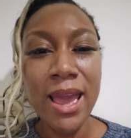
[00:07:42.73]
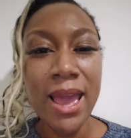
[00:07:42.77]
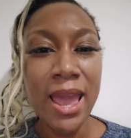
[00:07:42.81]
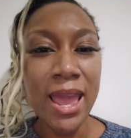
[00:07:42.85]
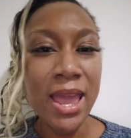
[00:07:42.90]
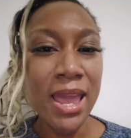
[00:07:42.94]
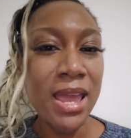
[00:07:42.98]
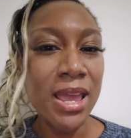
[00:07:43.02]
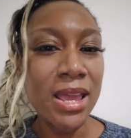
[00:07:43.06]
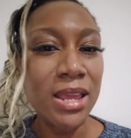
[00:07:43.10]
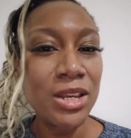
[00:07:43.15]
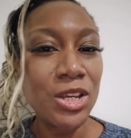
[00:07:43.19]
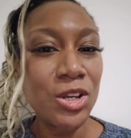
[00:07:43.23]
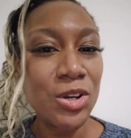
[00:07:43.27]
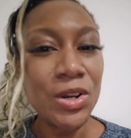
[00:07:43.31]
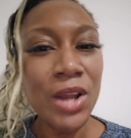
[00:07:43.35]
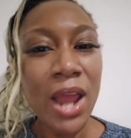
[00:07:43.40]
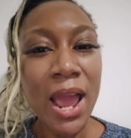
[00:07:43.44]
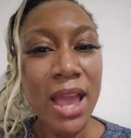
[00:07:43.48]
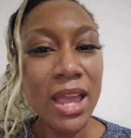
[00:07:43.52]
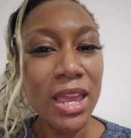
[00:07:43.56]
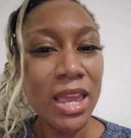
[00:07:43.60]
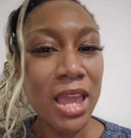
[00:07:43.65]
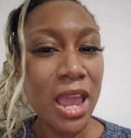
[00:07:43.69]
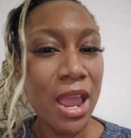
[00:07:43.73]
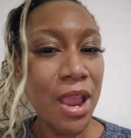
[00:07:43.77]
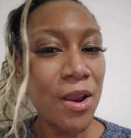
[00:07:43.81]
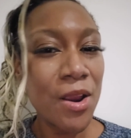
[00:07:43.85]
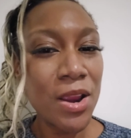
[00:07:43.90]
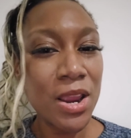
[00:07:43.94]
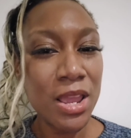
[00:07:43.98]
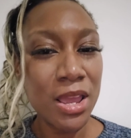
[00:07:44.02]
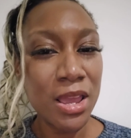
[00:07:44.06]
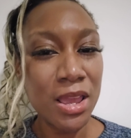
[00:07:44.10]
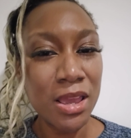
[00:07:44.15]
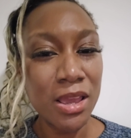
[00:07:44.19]
And you're not
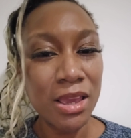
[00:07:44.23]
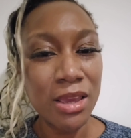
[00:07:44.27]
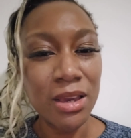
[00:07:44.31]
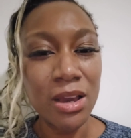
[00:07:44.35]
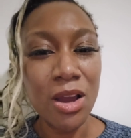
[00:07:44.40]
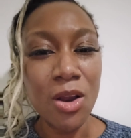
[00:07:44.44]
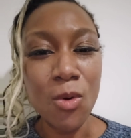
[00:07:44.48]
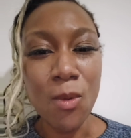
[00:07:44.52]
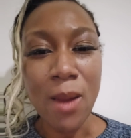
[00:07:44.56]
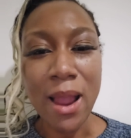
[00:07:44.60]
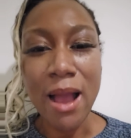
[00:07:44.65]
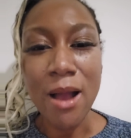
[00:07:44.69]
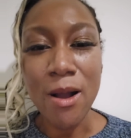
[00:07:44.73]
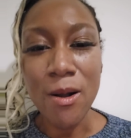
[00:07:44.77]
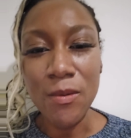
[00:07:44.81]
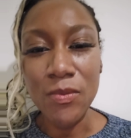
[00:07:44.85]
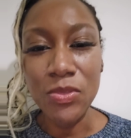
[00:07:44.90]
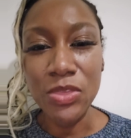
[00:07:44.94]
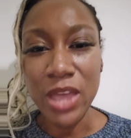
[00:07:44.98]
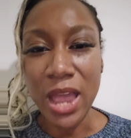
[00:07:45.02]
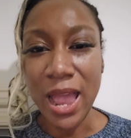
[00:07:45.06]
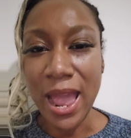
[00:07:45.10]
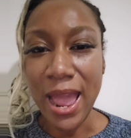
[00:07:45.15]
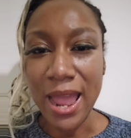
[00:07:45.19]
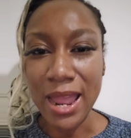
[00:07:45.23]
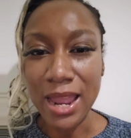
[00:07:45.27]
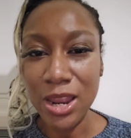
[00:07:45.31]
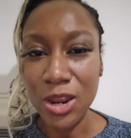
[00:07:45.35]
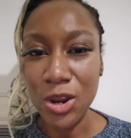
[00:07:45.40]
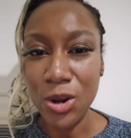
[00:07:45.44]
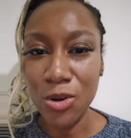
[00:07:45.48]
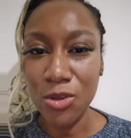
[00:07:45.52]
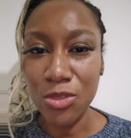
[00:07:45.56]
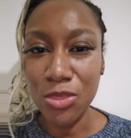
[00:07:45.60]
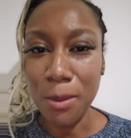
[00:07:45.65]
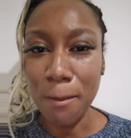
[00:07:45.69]
carrying around the
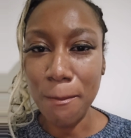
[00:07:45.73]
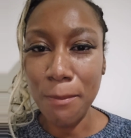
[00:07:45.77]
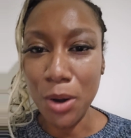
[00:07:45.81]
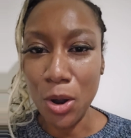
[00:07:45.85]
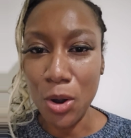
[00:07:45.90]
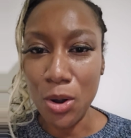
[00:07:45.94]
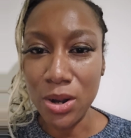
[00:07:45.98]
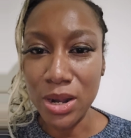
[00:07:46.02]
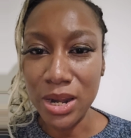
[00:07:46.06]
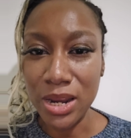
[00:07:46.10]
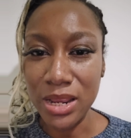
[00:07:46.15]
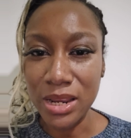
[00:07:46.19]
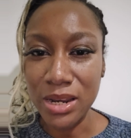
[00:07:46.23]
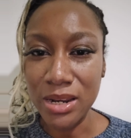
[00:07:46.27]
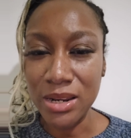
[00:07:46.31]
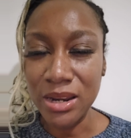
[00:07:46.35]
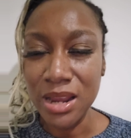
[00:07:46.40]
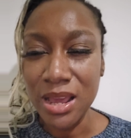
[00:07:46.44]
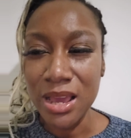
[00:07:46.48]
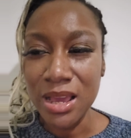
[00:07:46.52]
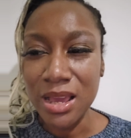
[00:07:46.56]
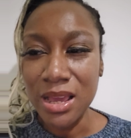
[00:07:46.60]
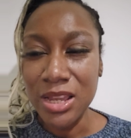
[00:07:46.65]
anger, the burden.